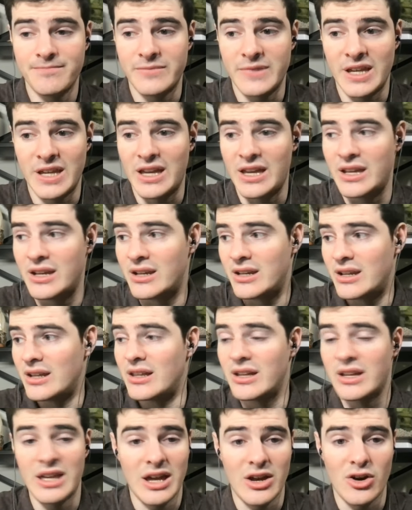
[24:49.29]
And
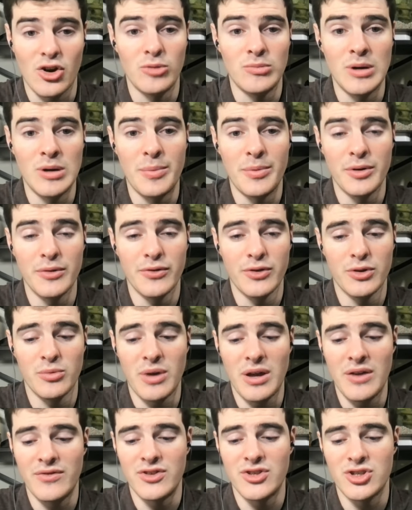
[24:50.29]
again, home opener for the
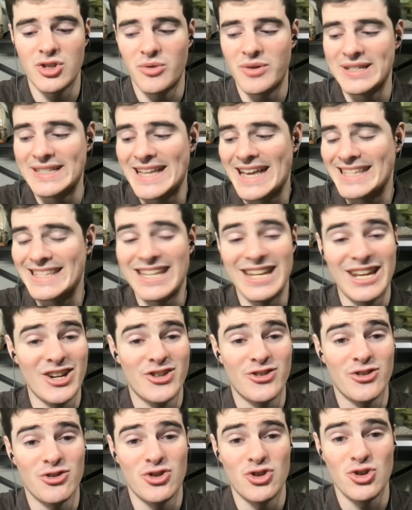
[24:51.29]
Ravens always has that
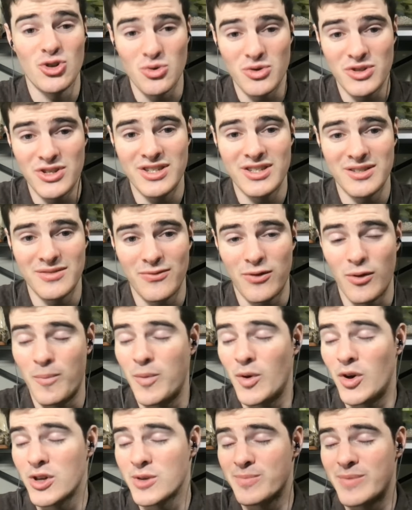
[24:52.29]
extra juice.
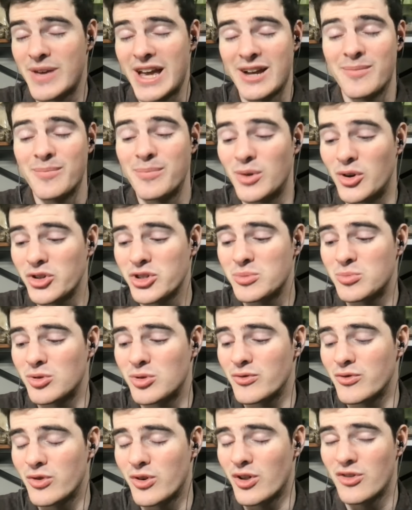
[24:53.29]
Football's back in Baltimore
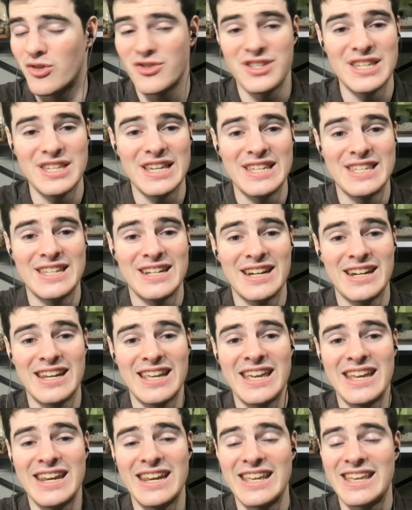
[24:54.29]
for another season, and
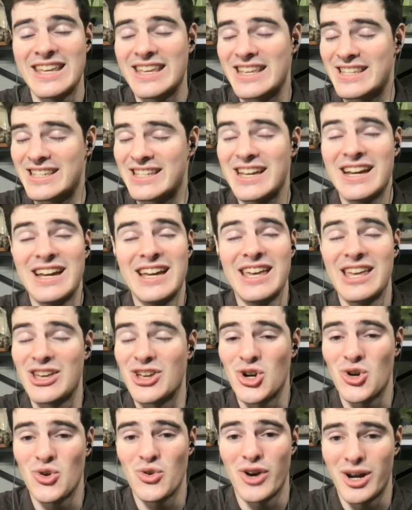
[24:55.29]
it is
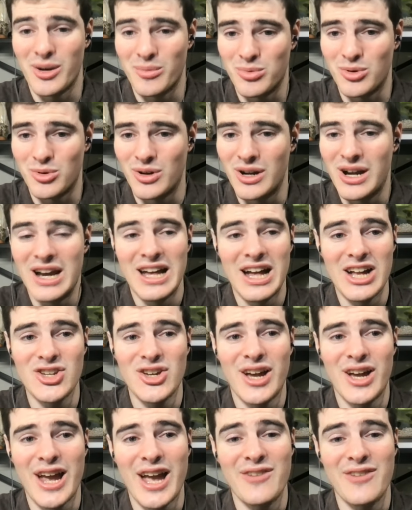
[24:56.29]
incredible. That's all
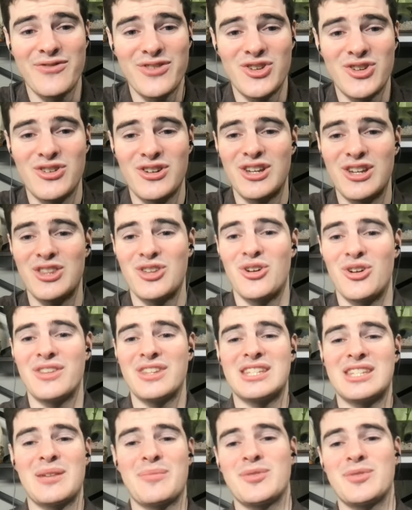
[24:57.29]
I have for you here today, though, on
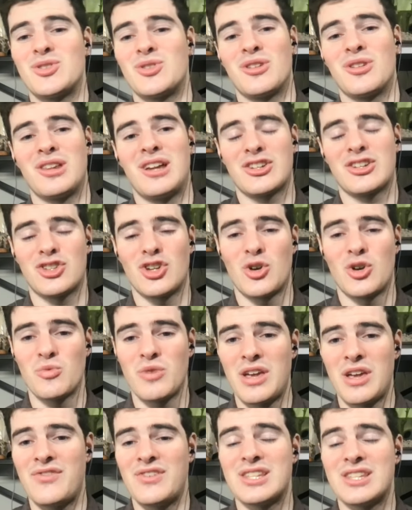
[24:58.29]
this episode of Locked on
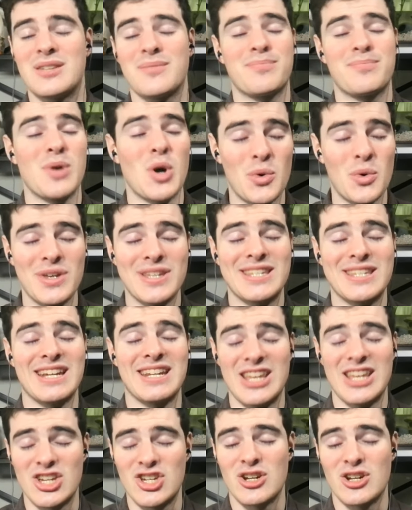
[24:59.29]
Ravens bonus
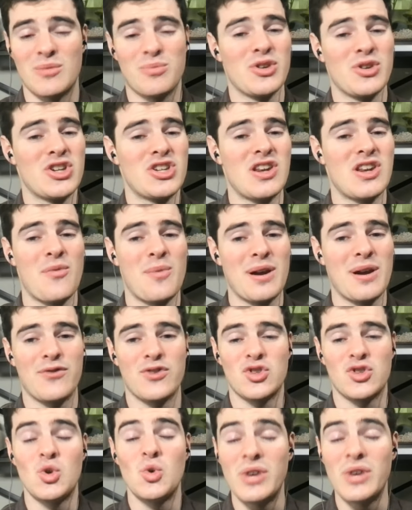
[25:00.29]
edition. Appreciate everybody for
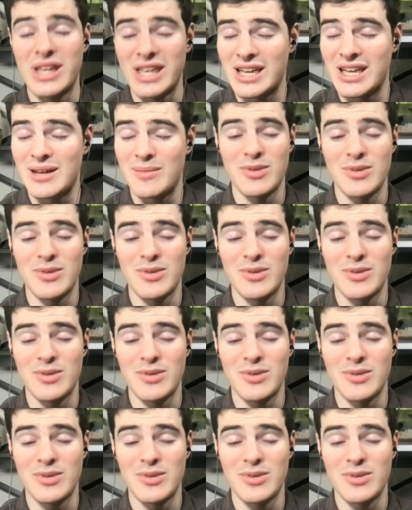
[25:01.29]
tuning in.